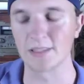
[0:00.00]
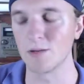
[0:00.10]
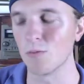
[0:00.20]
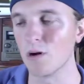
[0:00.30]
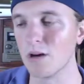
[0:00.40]
They
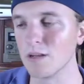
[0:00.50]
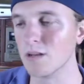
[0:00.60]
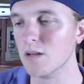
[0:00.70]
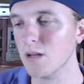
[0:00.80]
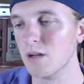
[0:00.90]

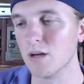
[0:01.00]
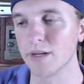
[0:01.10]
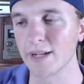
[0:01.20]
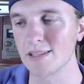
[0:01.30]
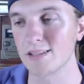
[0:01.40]
won
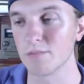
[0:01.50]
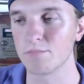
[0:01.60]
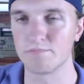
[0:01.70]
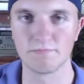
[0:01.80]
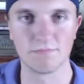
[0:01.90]
against the
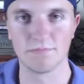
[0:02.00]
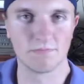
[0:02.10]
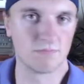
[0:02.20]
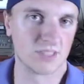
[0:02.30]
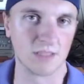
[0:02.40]

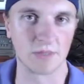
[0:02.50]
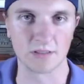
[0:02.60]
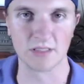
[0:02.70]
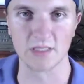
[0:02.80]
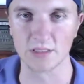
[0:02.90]

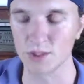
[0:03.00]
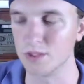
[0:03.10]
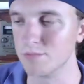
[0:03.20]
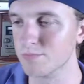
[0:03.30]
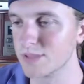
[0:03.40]
seemingly good